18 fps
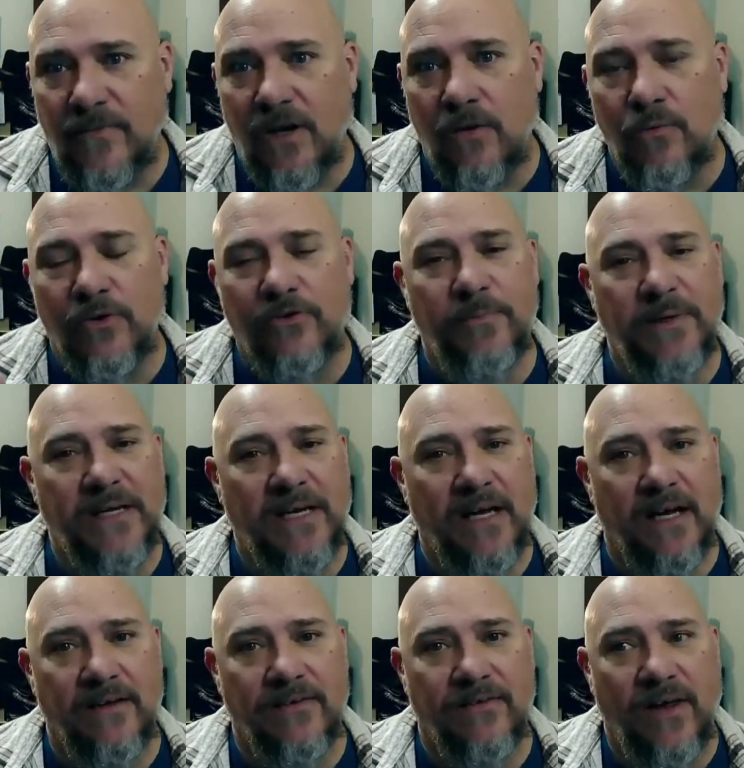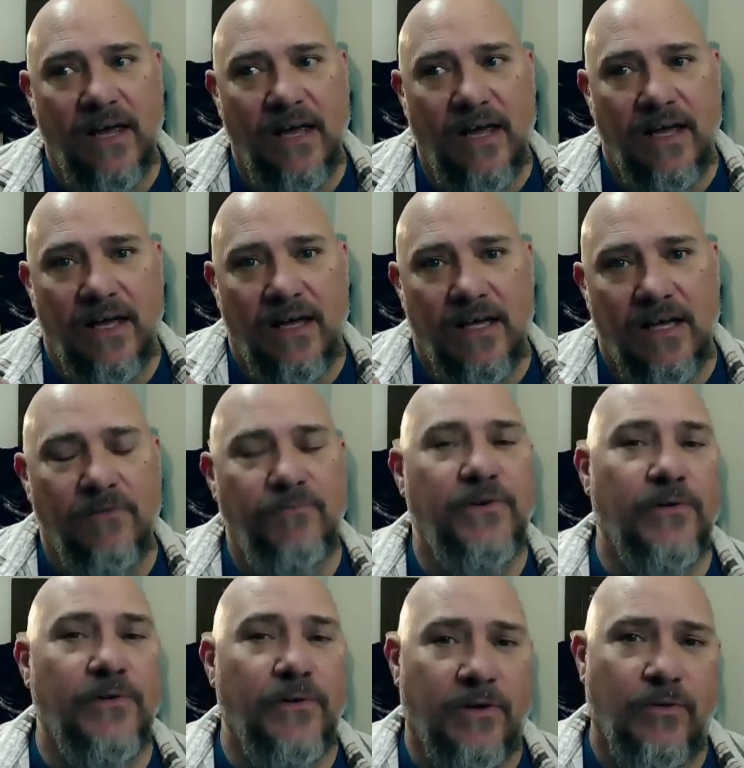was because if
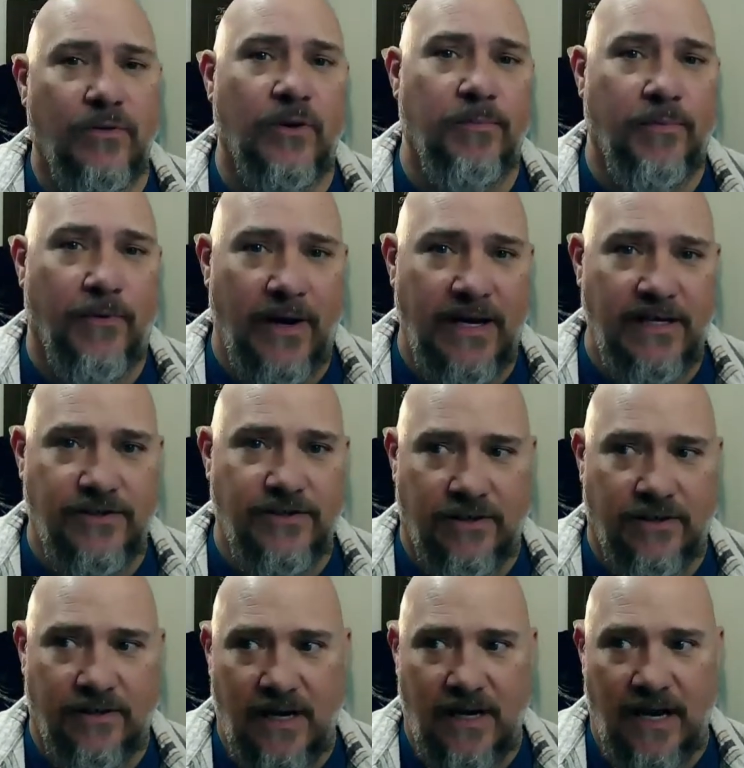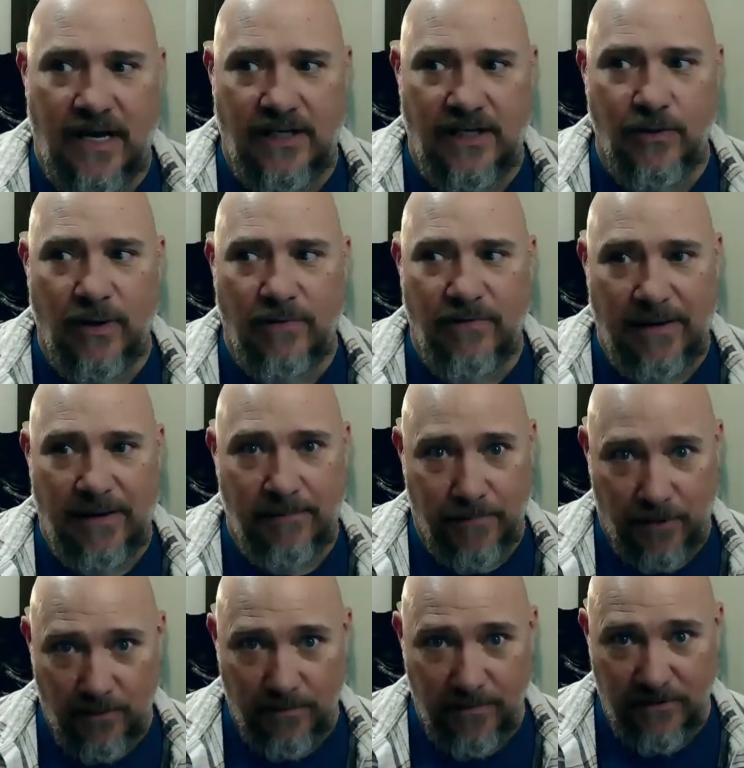you're a corporation and you have a
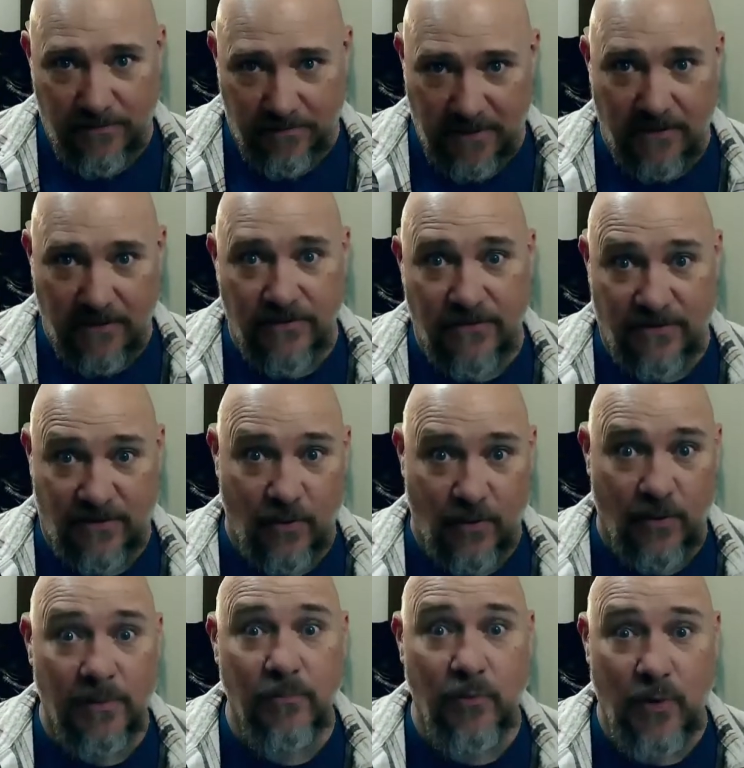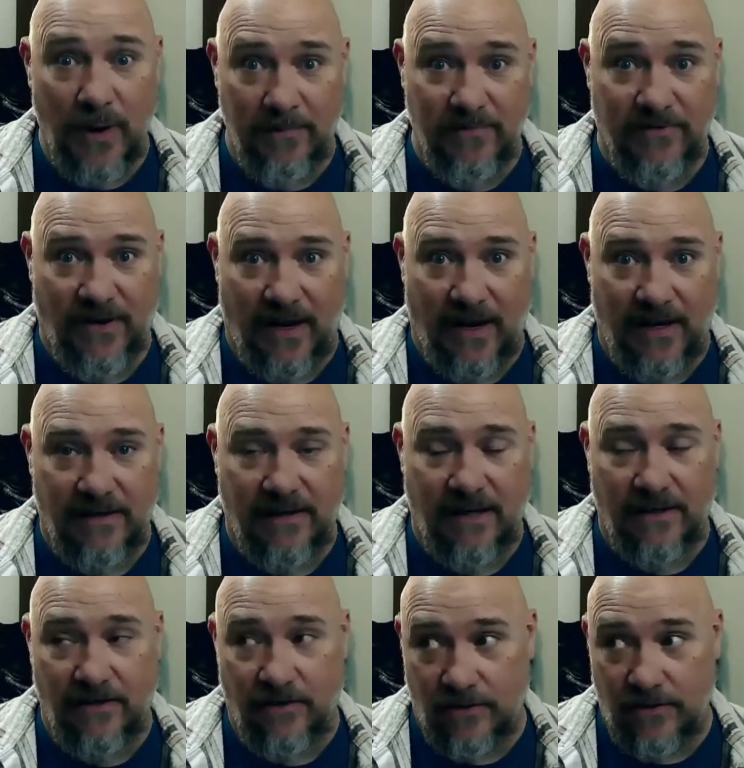purpose-built SCORM website
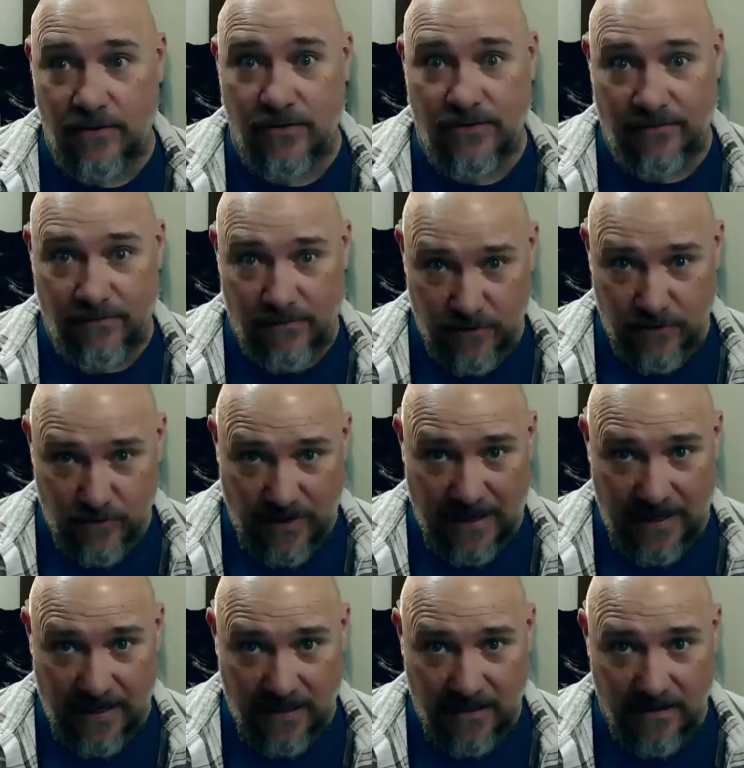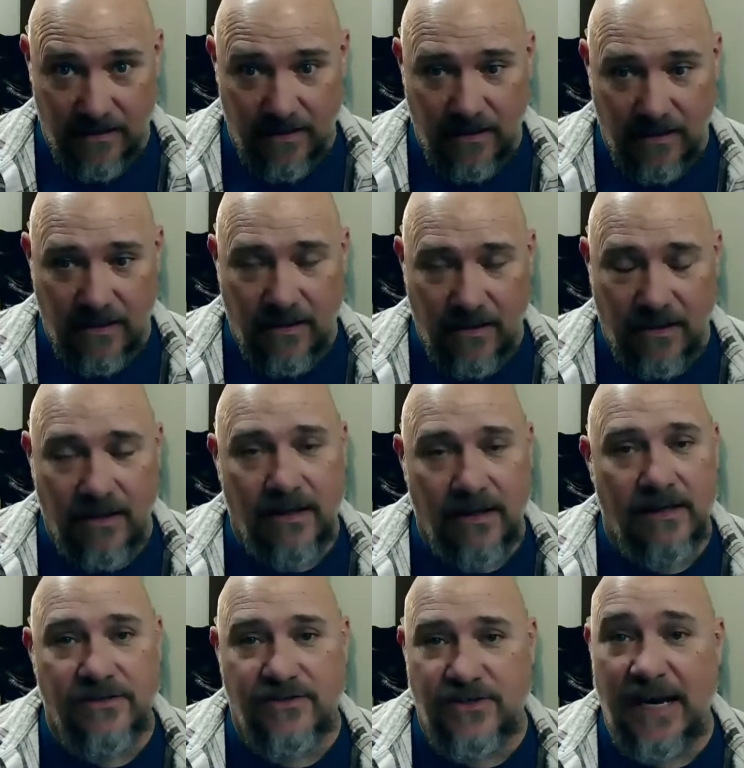that you're using for training,
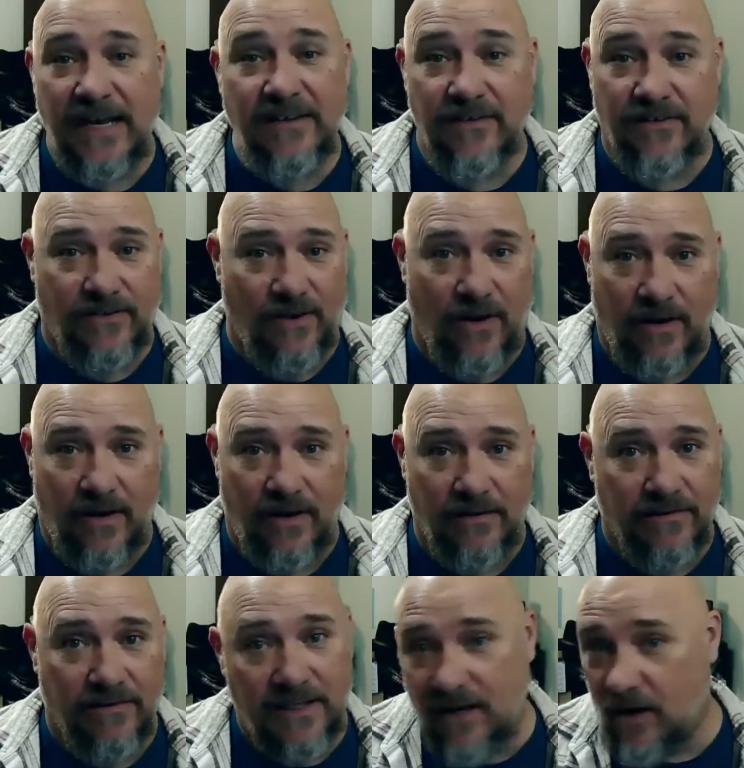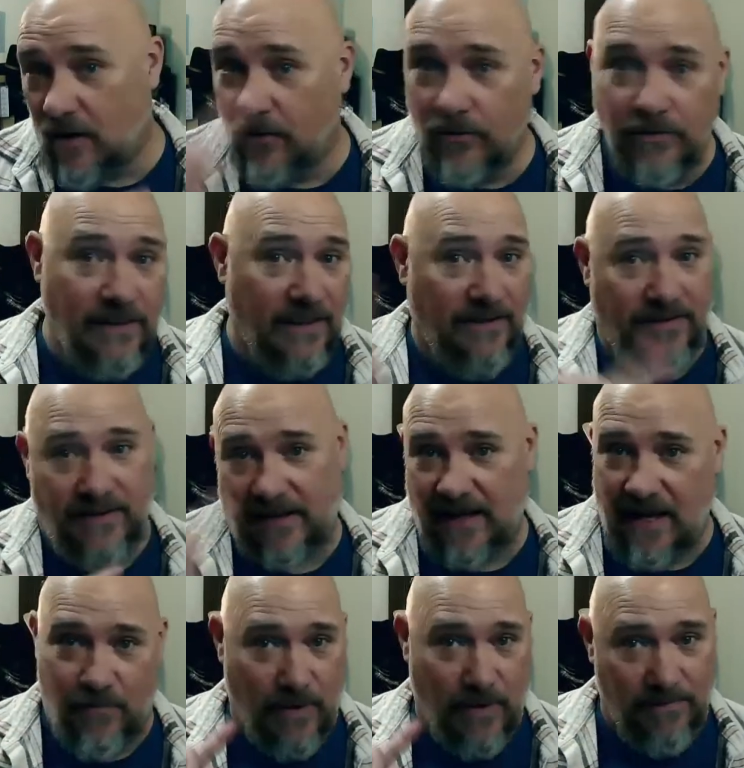chances are the only thing
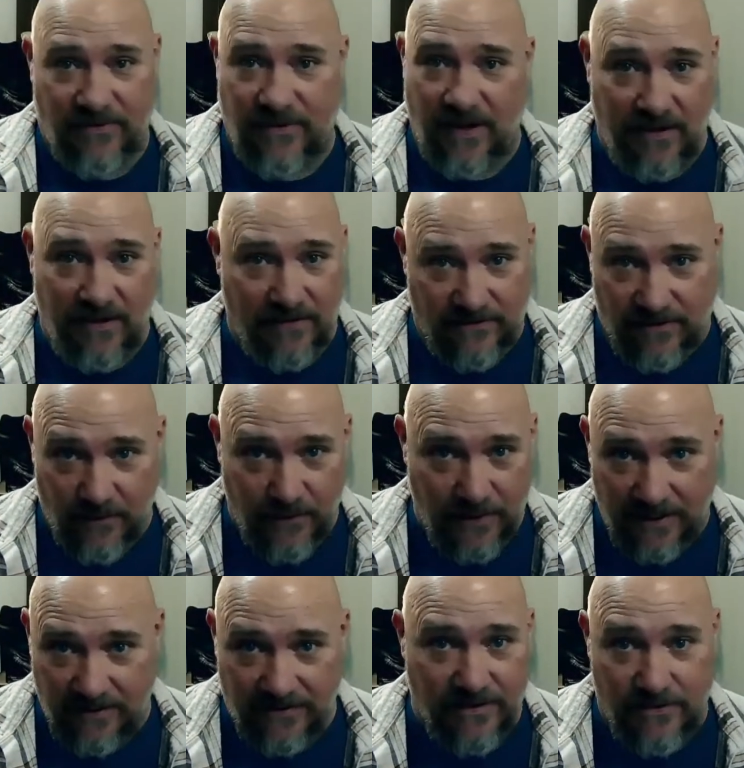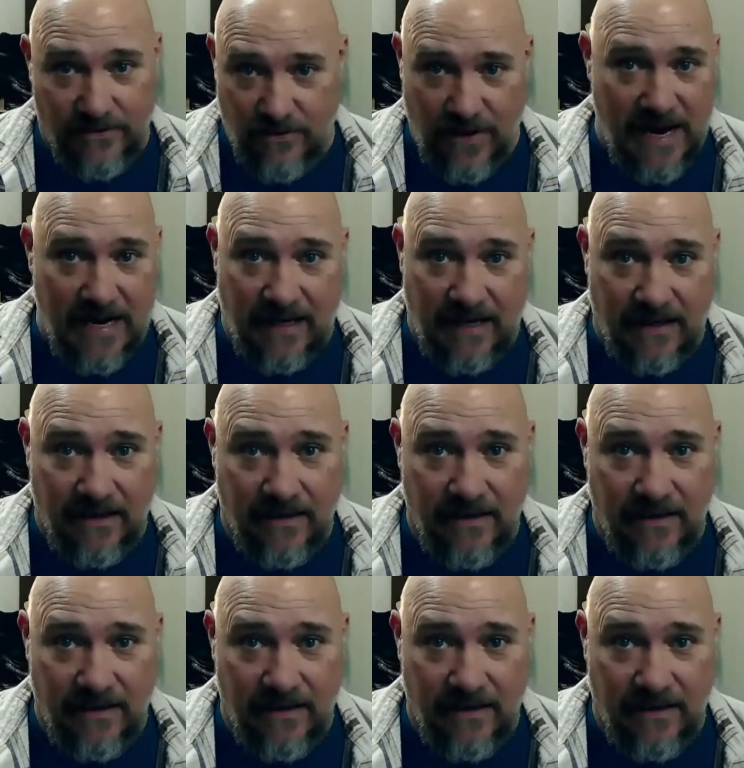that website is doing is the training.